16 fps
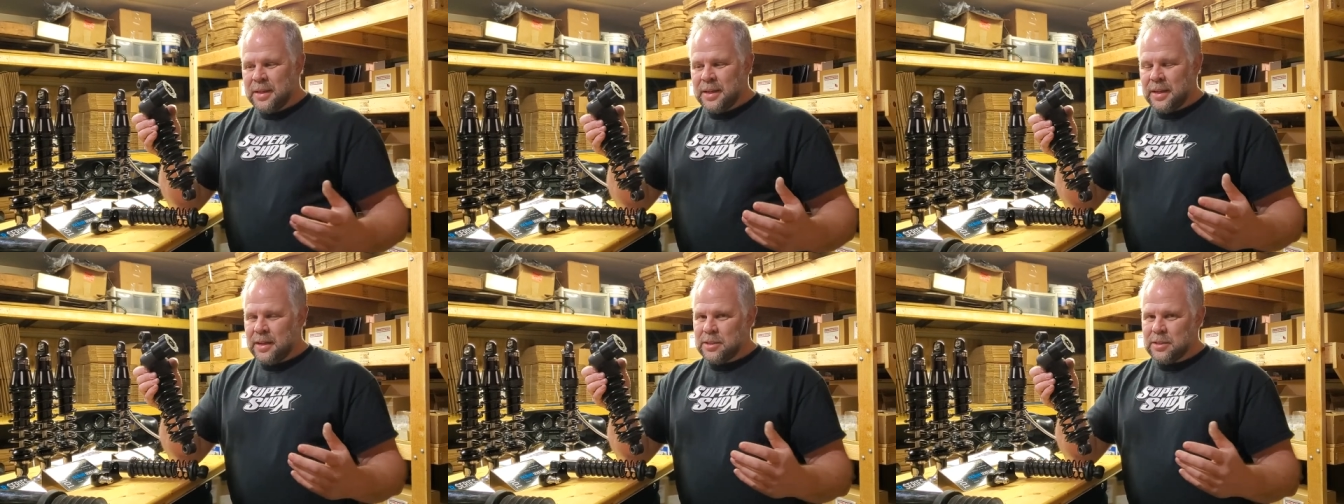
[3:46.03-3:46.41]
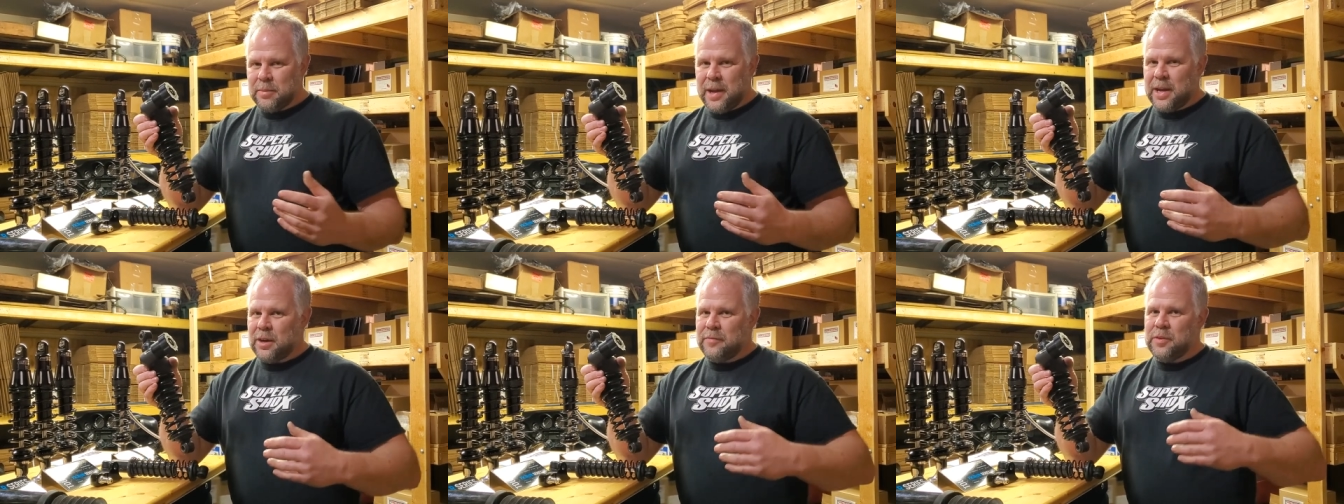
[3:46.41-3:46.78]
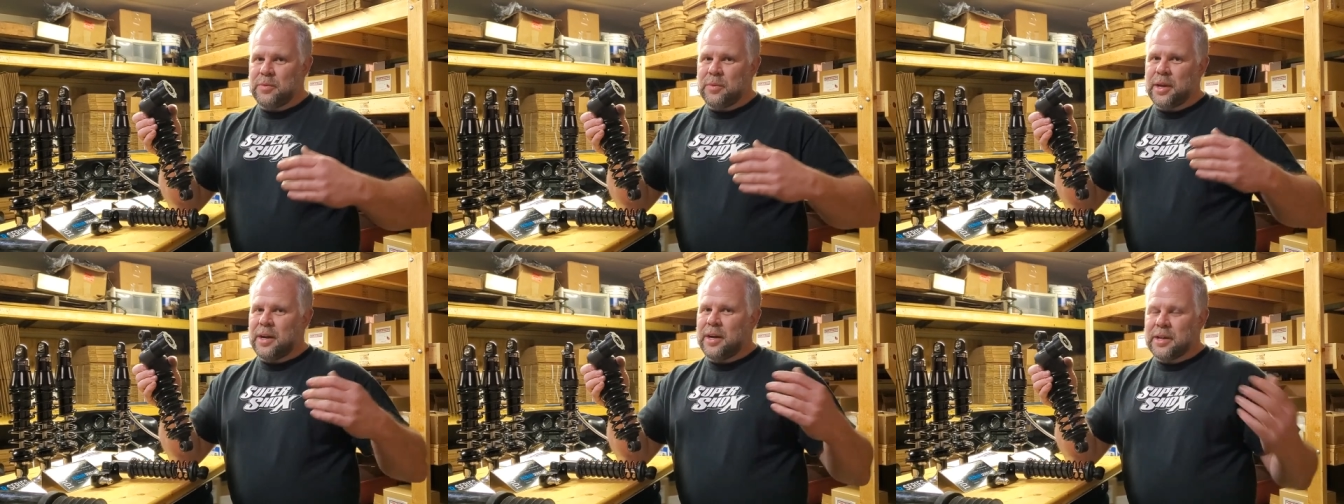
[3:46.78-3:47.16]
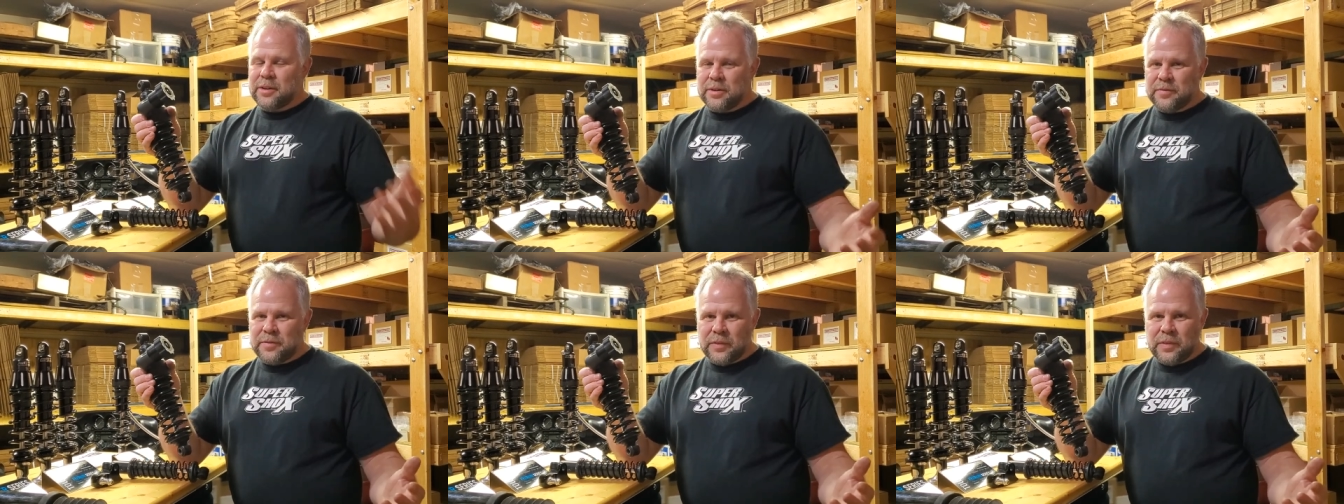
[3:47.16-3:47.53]
Doesn't matter if you weigh
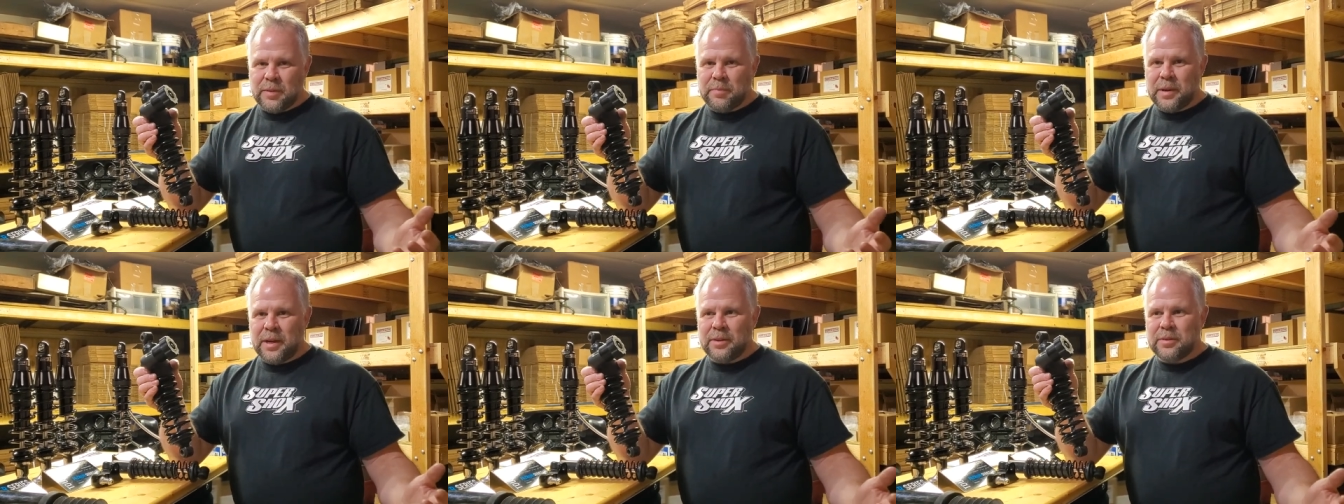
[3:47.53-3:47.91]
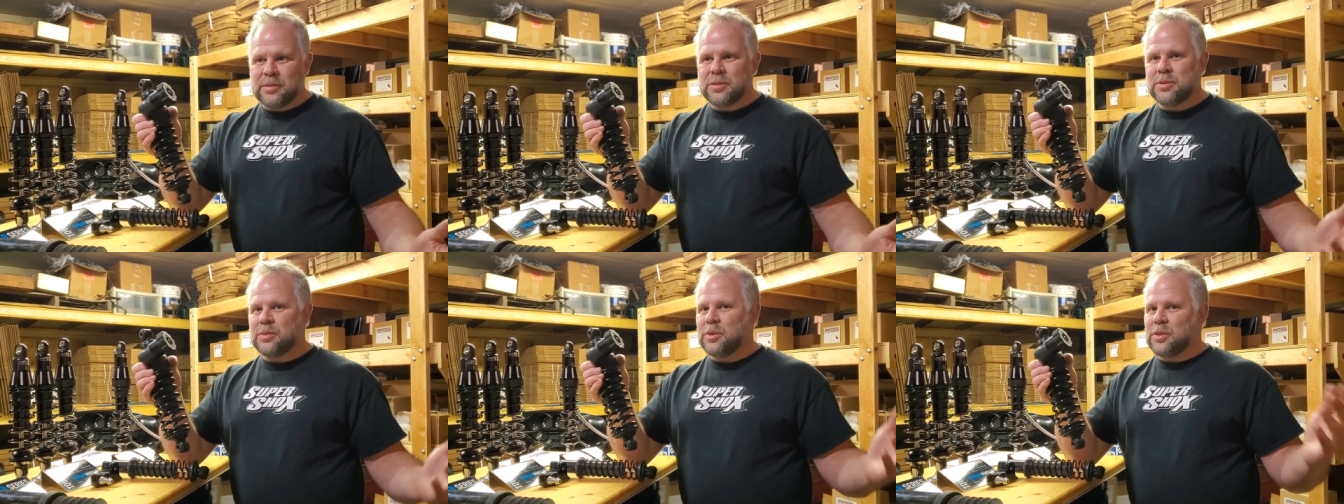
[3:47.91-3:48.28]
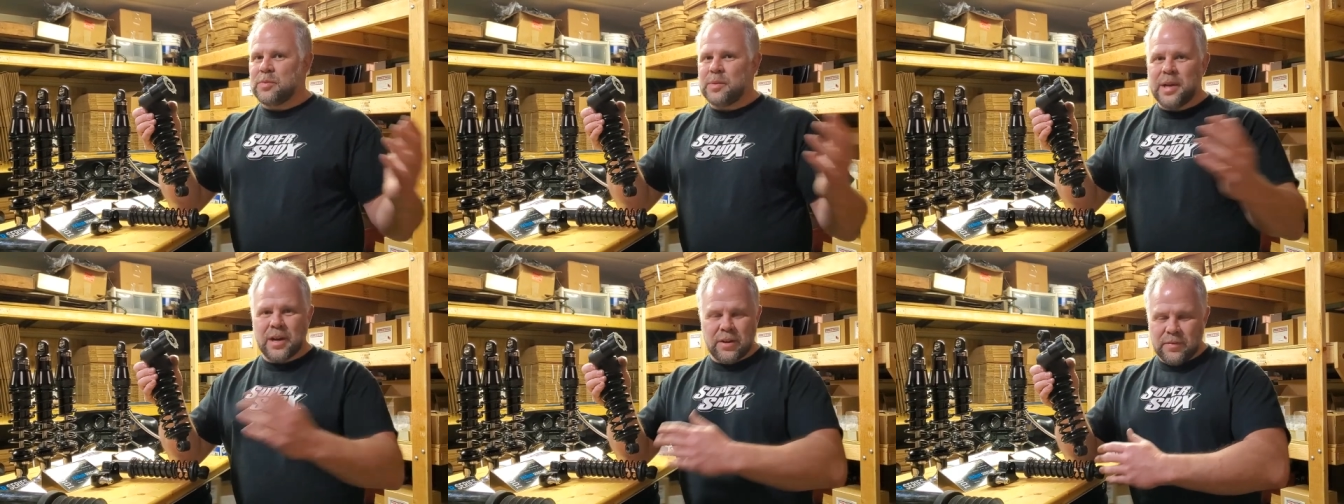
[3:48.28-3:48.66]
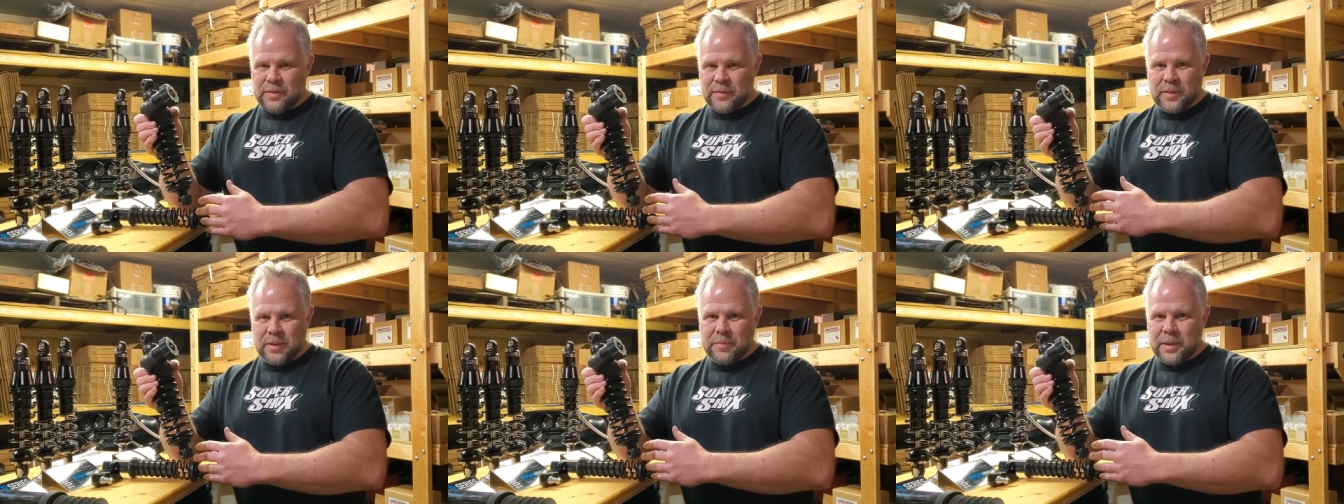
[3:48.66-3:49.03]
150 pounds or
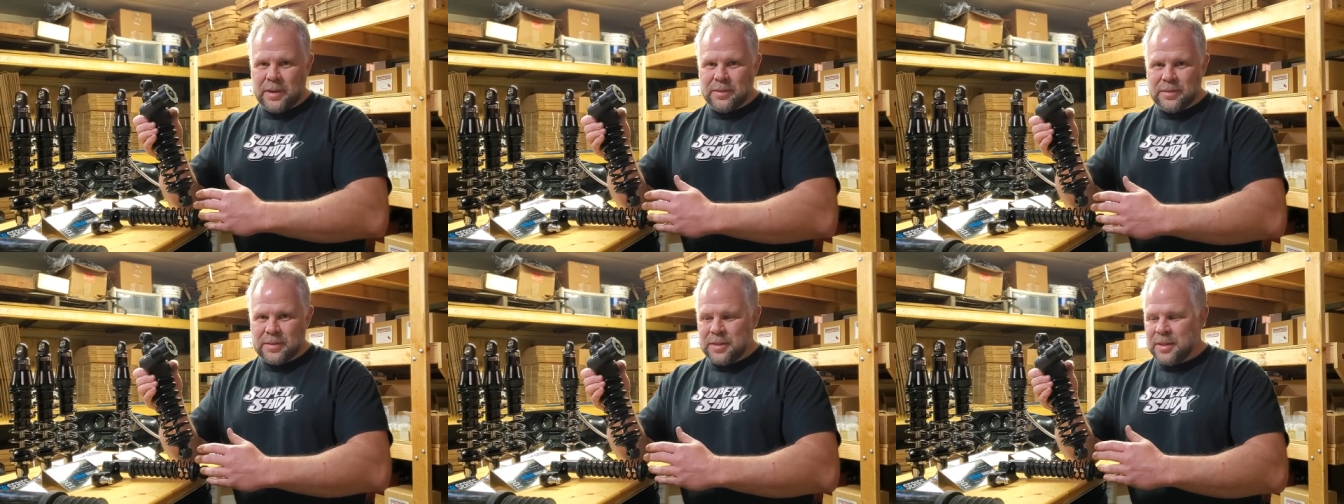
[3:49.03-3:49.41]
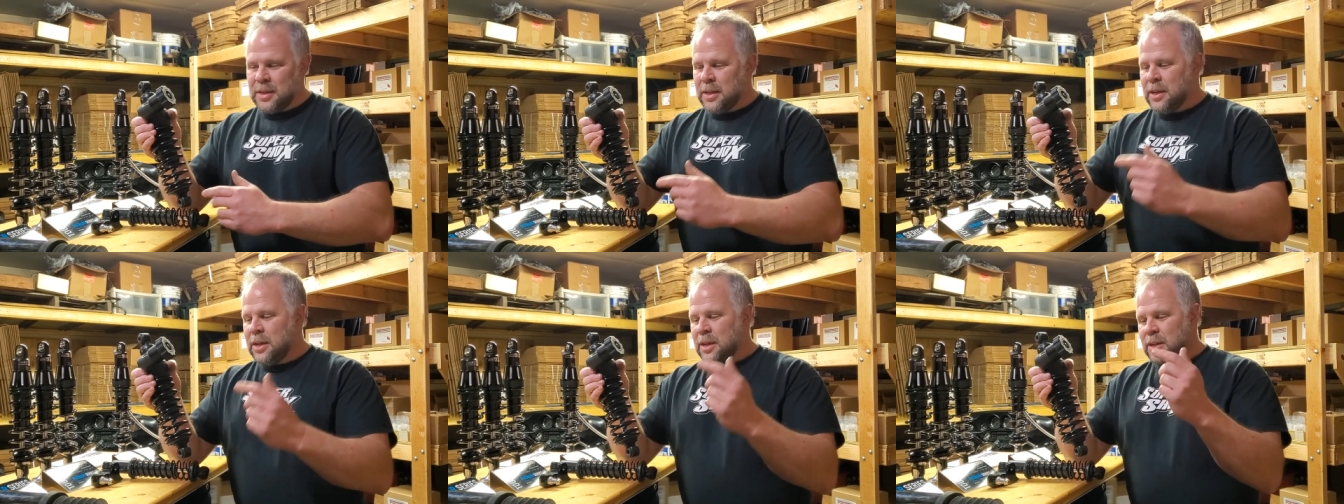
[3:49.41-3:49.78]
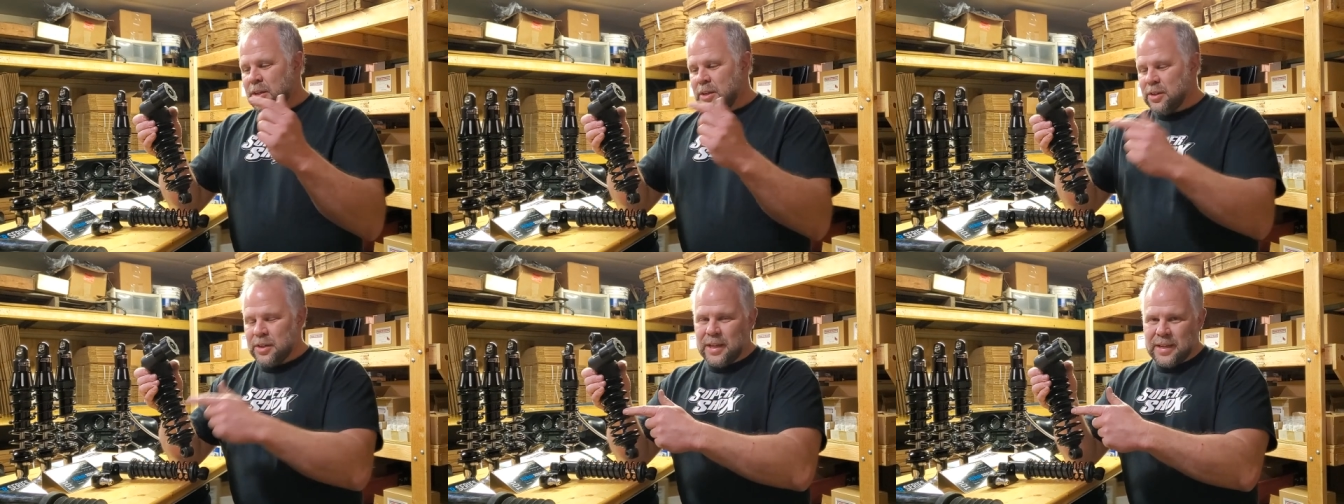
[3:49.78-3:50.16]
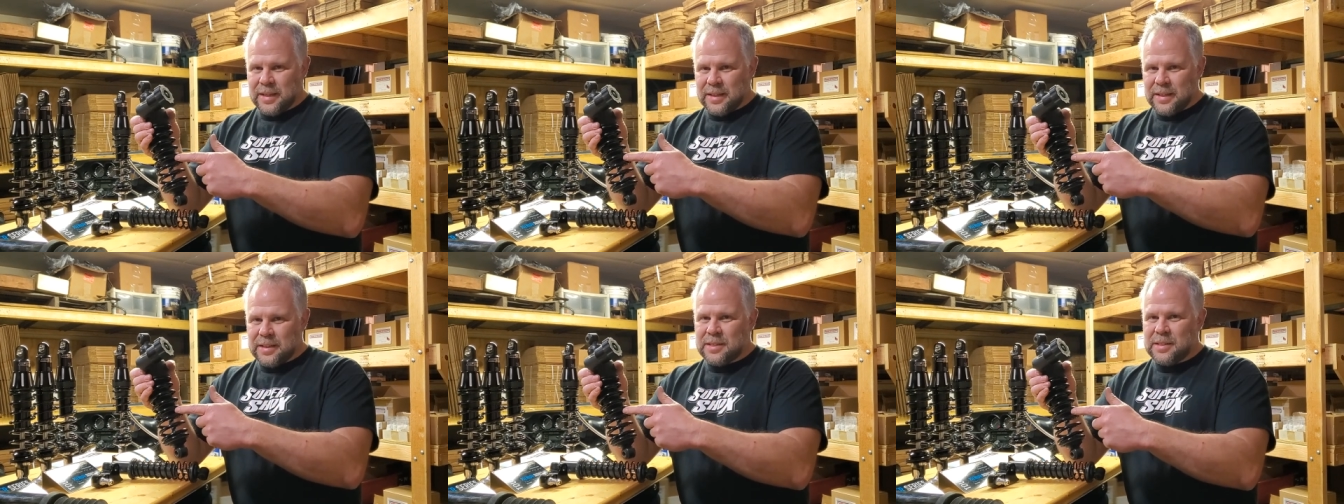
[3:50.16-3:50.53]
350 pounds, you're
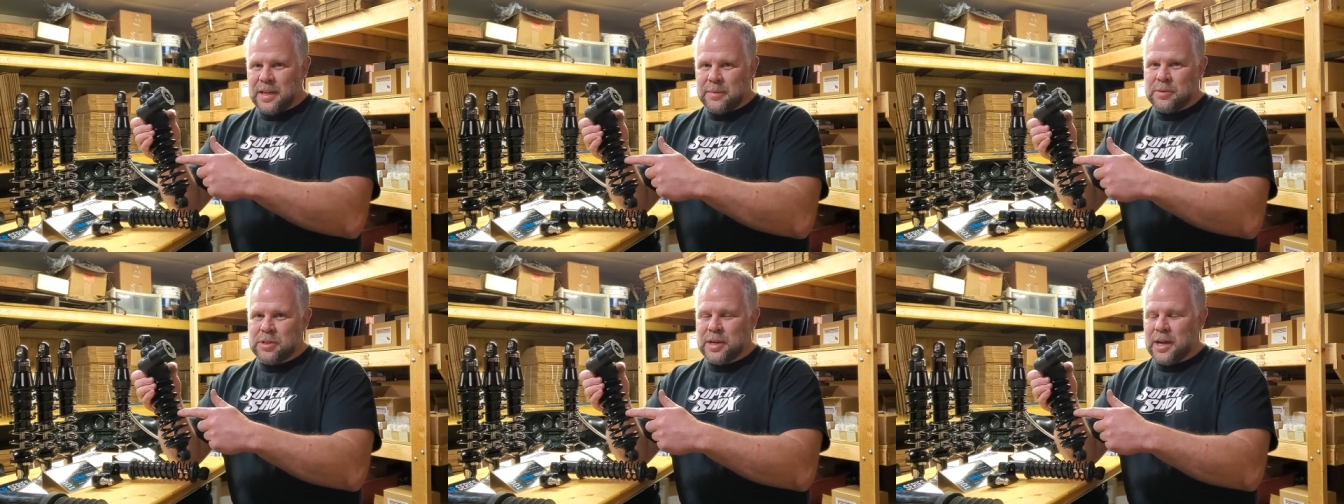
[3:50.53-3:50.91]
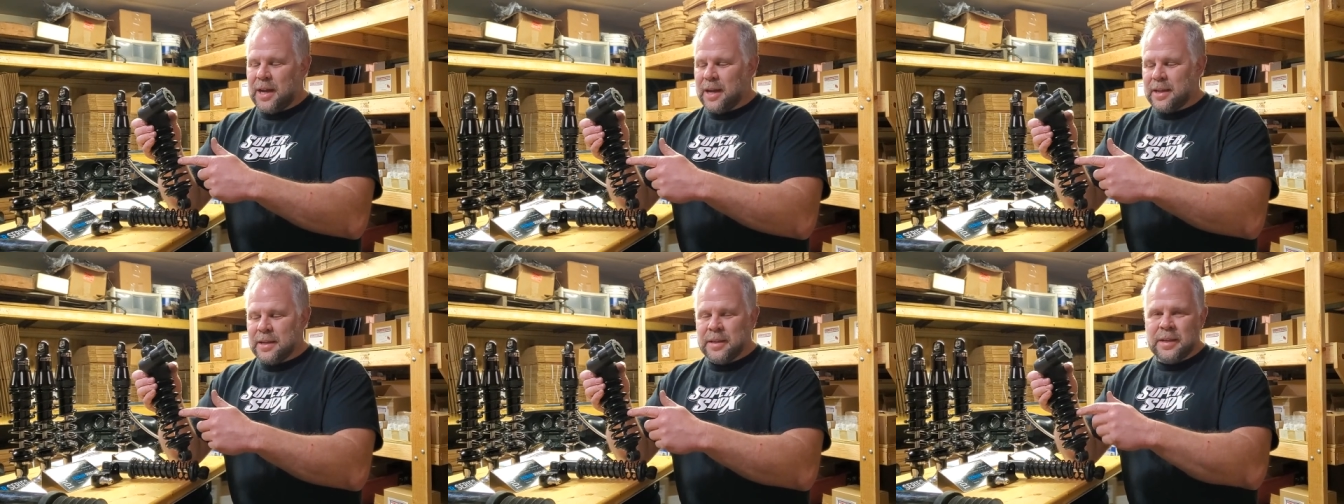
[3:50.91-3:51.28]
getting the same shock.